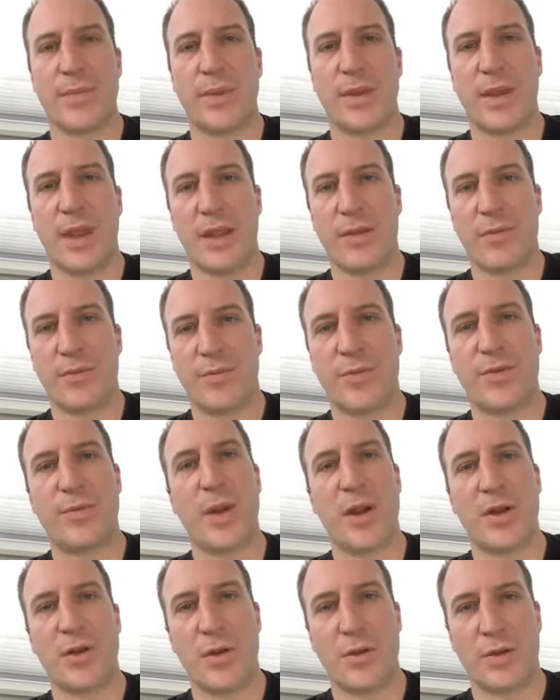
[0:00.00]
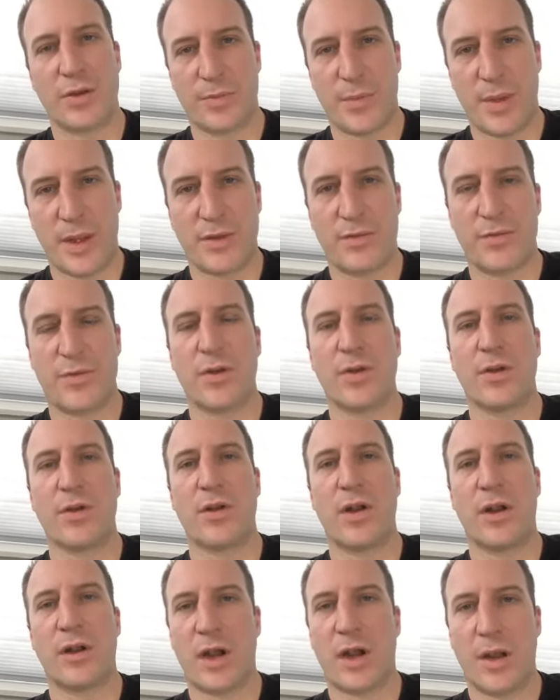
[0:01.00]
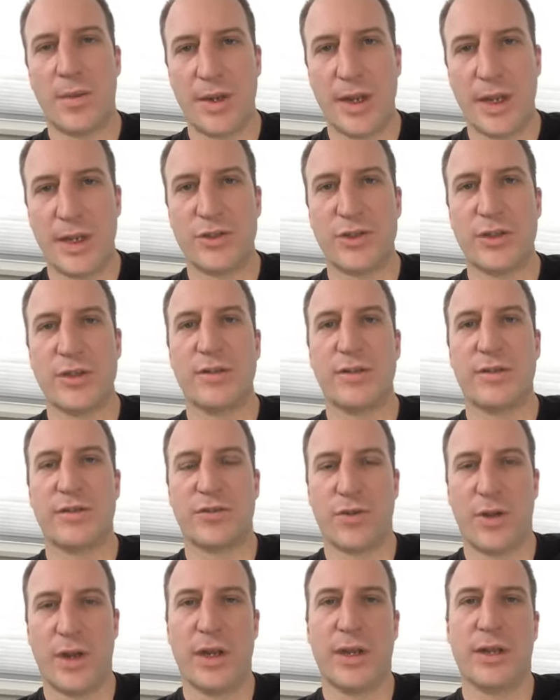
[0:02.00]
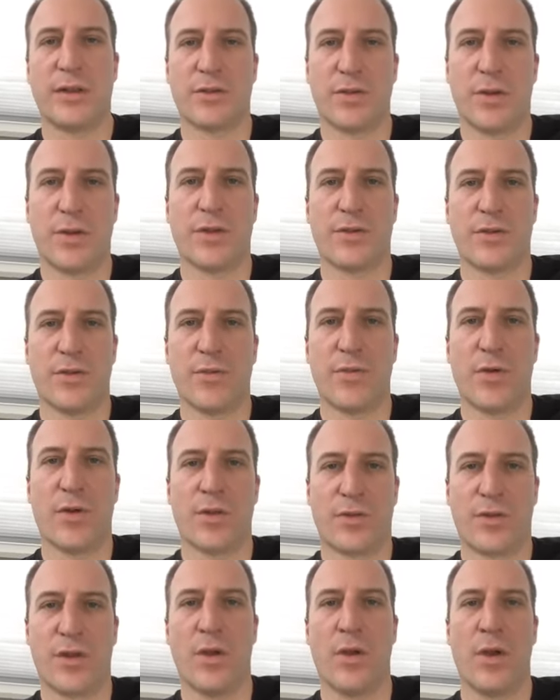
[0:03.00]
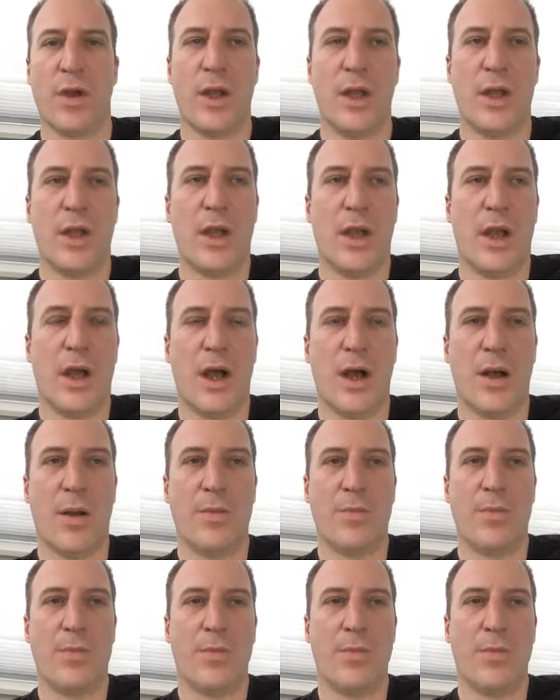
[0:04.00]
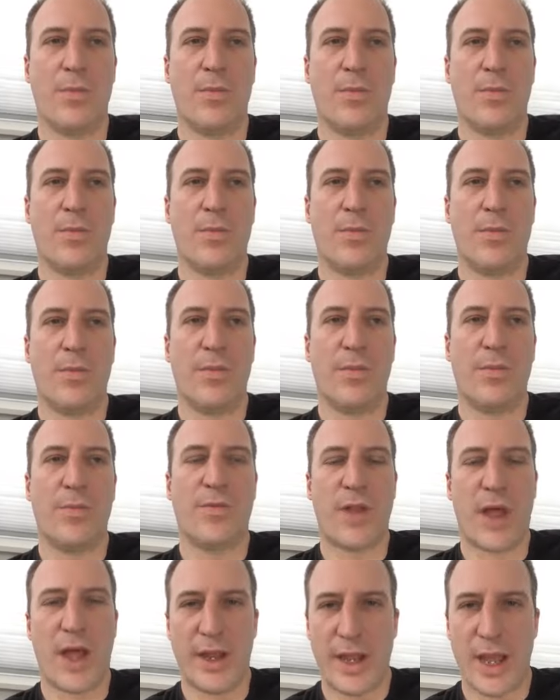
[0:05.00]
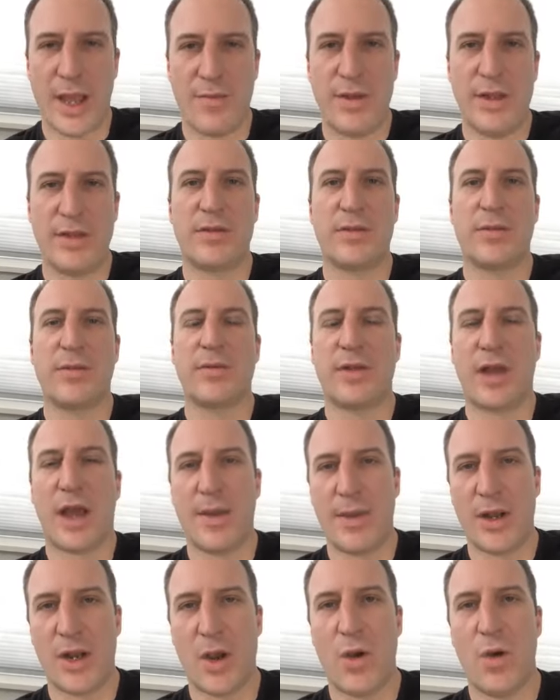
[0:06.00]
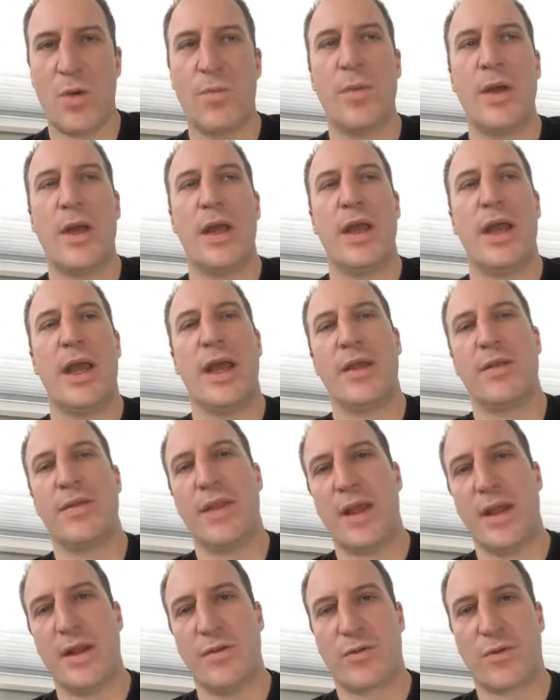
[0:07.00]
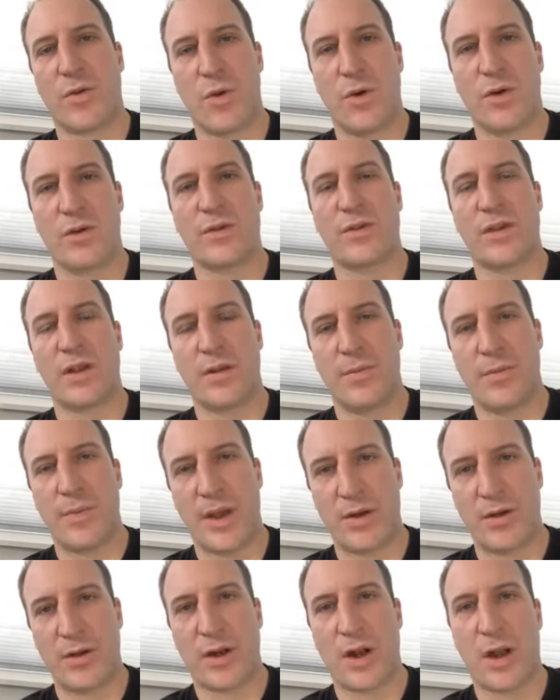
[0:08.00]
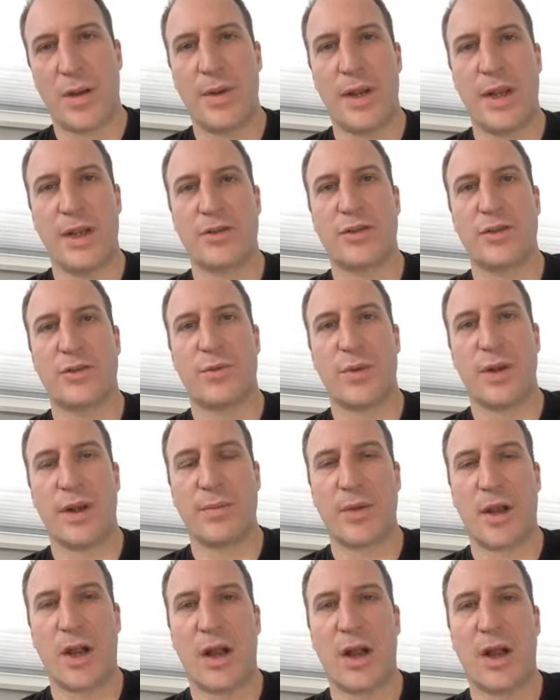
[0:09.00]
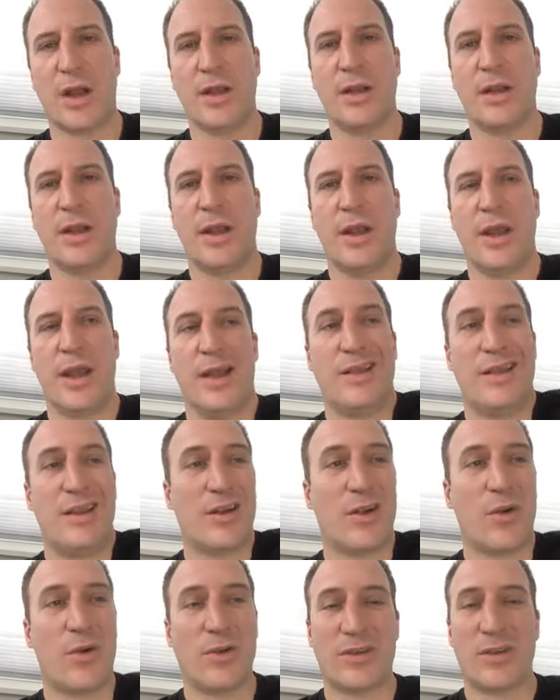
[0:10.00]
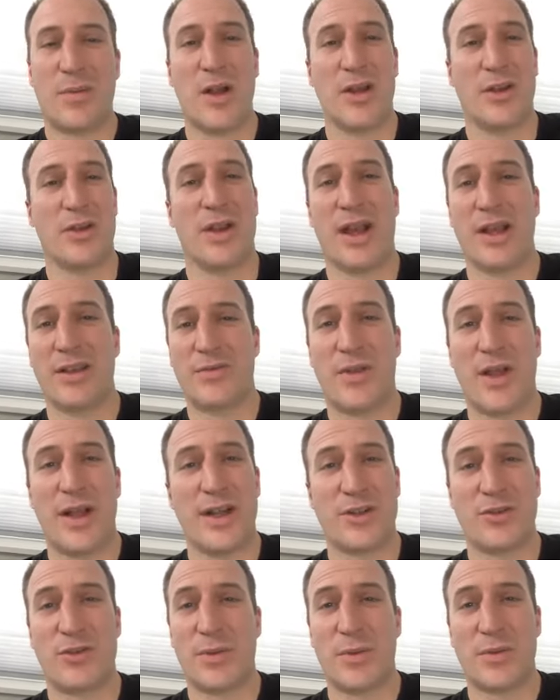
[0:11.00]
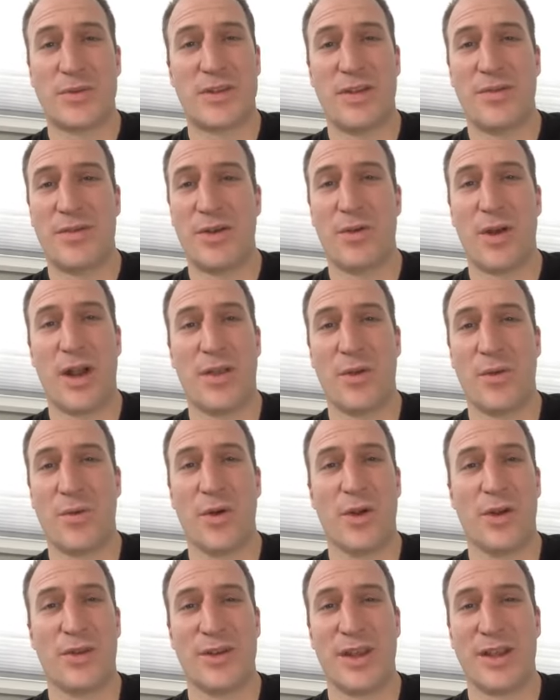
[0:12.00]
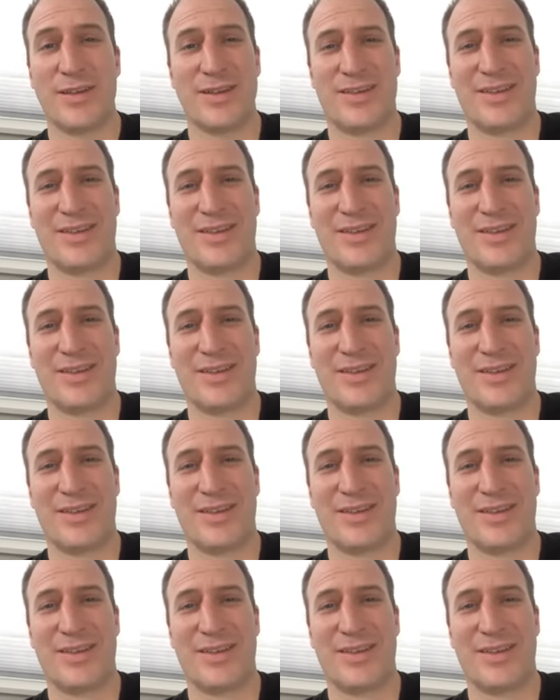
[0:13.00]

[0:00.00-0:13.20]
they spared no expense for accommodations, training, so on and so forth. So, um, flying heavies, time at home, and then of course better accommodations when I'm gone. And then of course, come on, you guys, flying a triple seven around the world doesn't